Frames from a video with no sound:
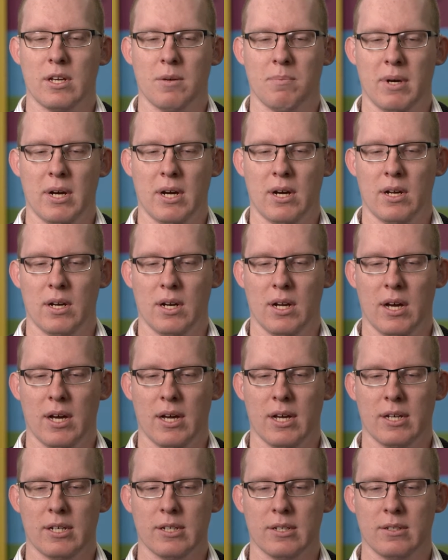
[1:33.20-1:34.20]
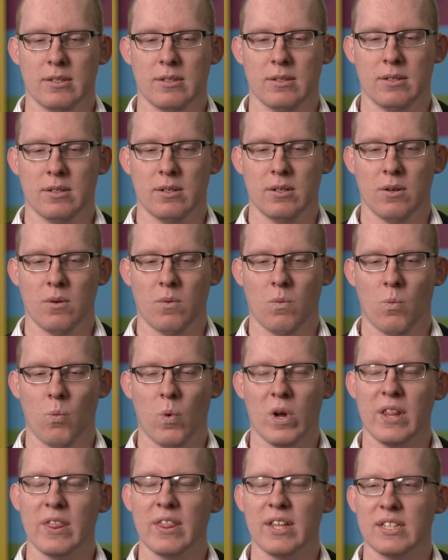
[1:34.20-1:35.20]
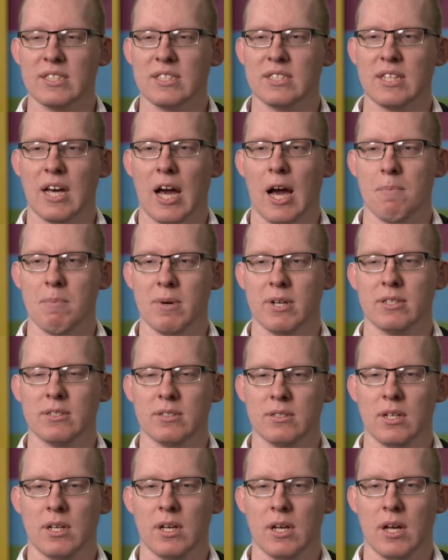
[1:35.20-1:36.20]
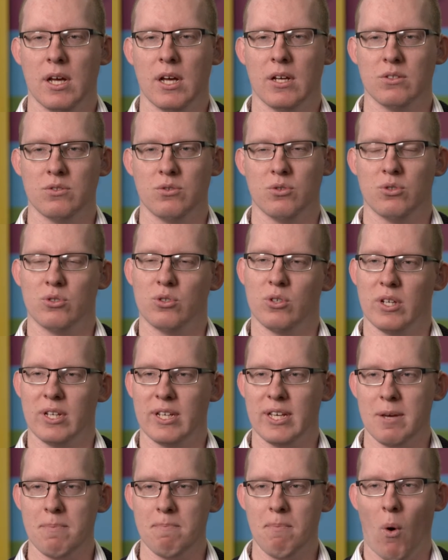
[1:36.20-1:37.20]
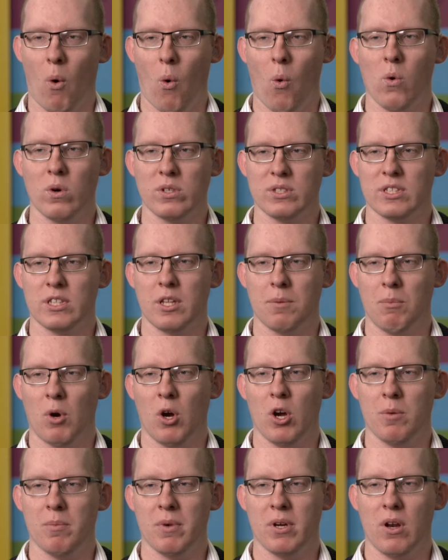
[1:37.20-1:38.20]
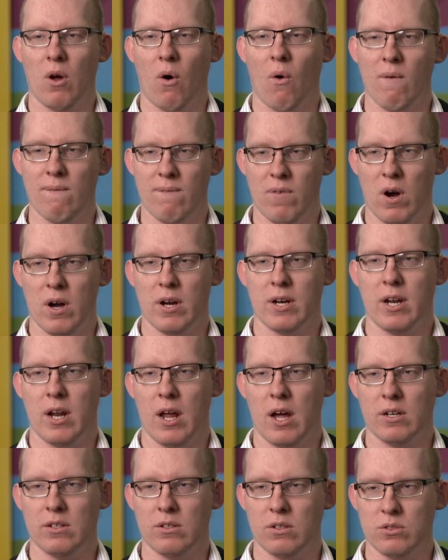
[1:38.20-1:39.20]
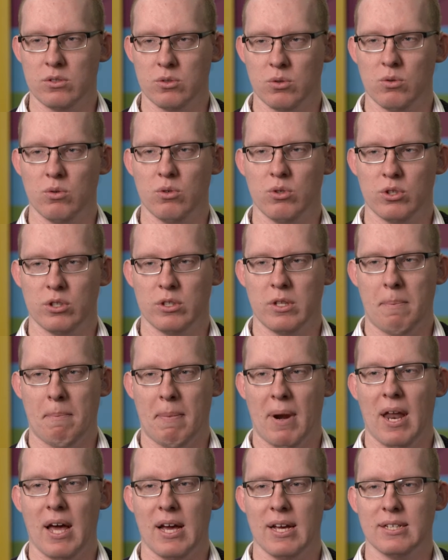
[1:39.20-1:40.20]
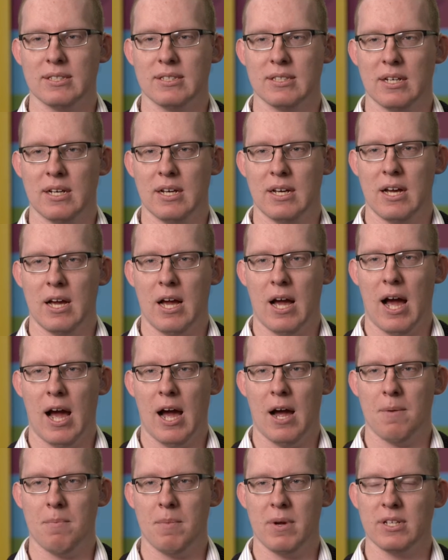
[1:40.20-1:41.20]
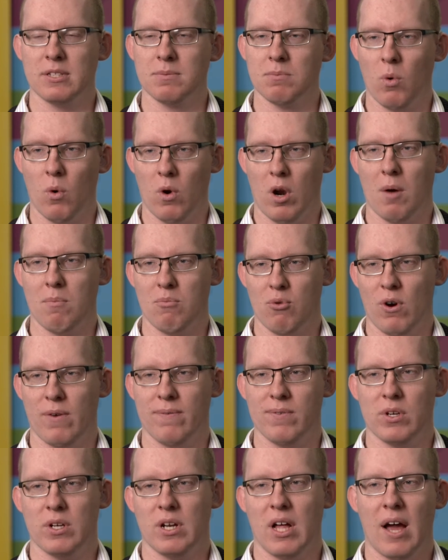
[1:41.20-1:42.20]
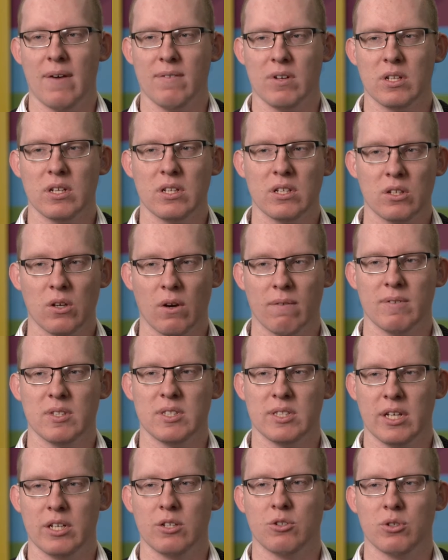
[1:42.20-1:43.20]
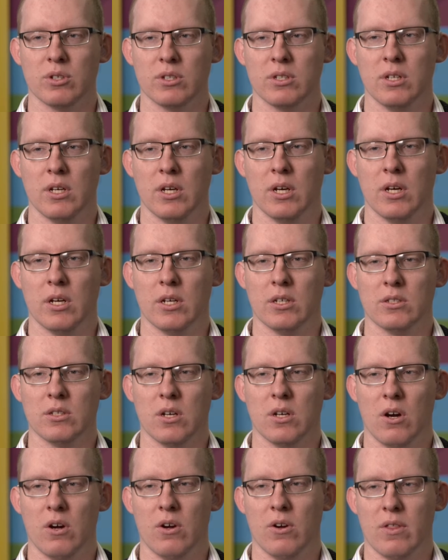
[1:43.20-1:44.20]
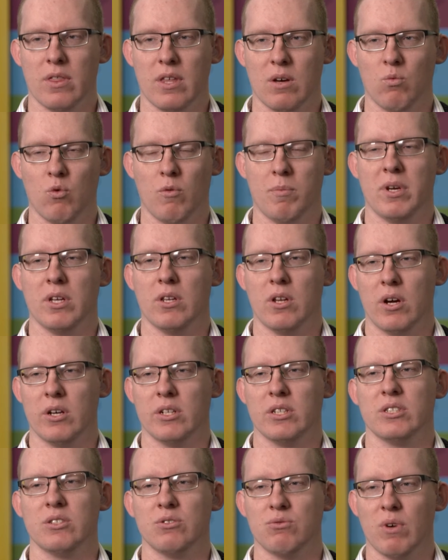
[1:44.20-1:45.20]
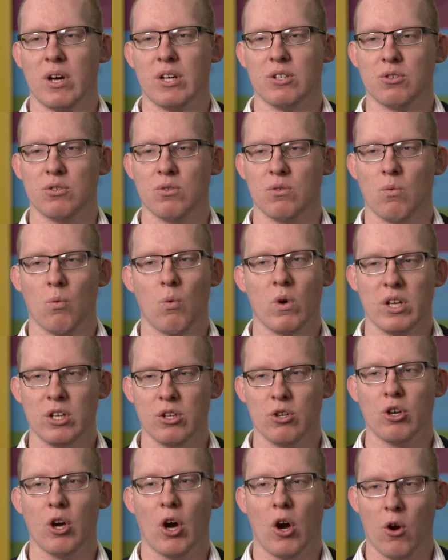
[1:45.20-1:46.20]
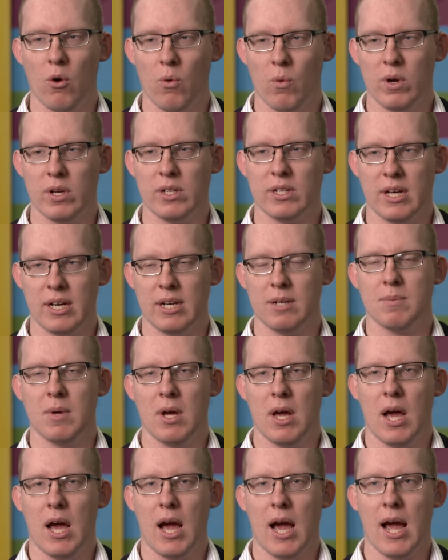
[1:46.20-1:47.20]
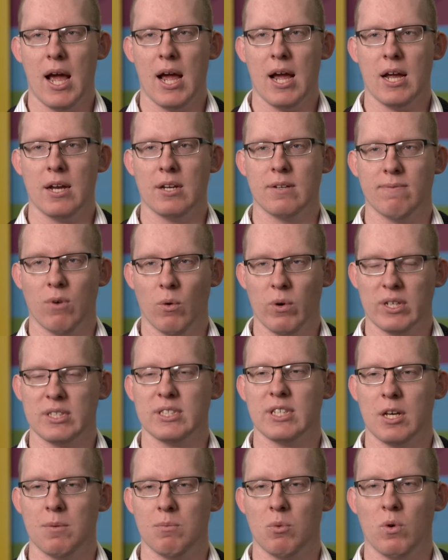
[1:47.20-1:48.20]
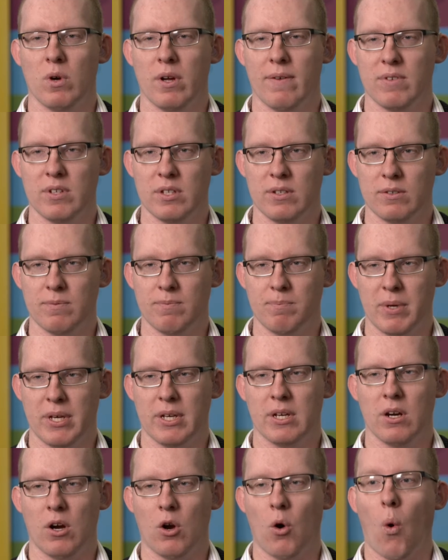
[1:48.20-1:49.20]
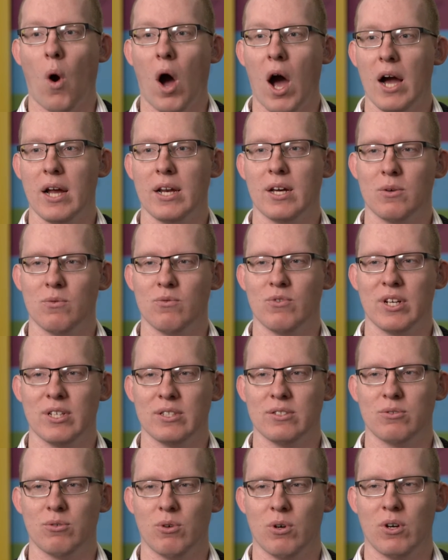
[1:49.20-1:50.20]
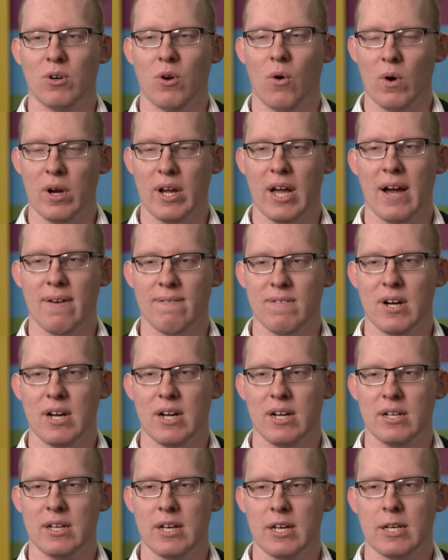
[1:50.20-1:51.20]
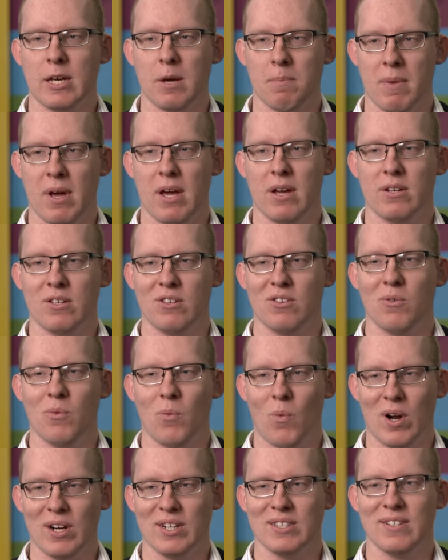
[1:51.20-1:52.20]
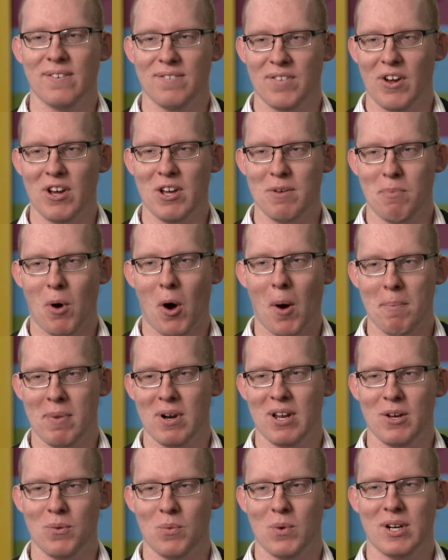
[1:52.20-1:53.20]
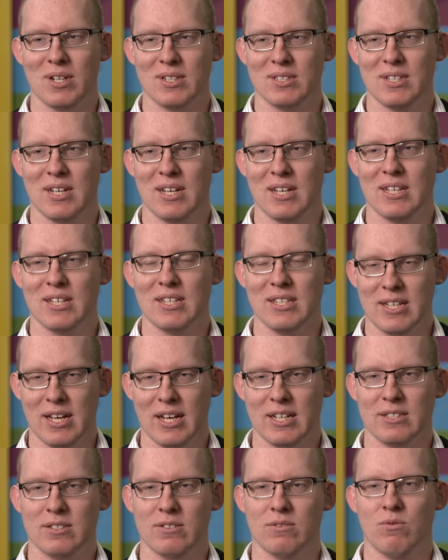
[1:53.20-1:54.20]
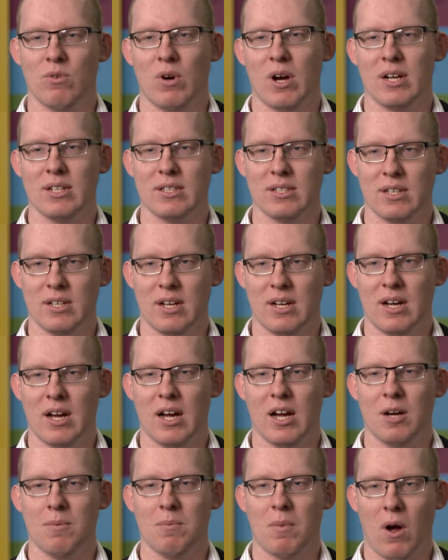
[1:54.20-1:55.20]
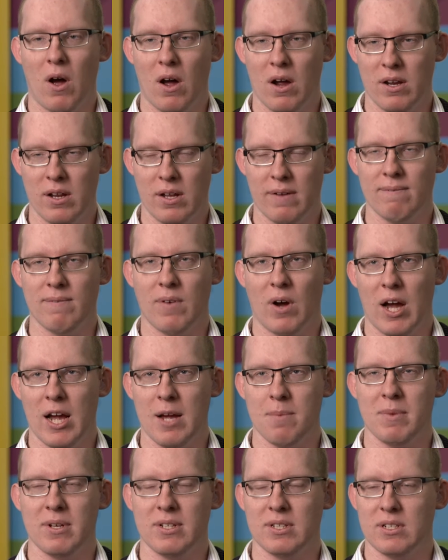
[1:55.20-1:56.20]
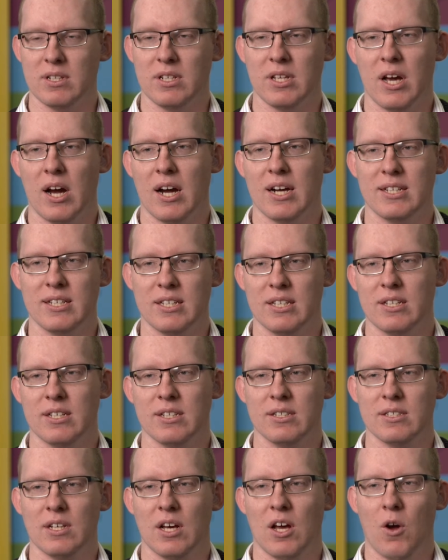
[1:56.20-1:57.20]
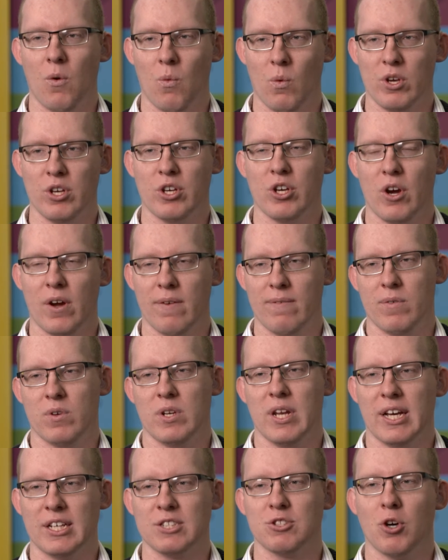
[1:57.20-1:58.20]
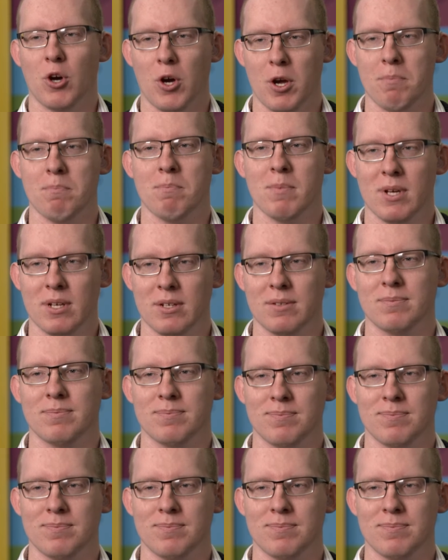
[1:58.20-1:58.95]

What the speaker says: Think about like when things happen, it usually can pause the moment or find a solution in place. It's more appropriate to have a conversation, so there will be no distraction where you go and that. And for example, if you pick a quieter restaurant or cafe compared to one of the very popular one, you get the right environment and the idea of where you go for next time.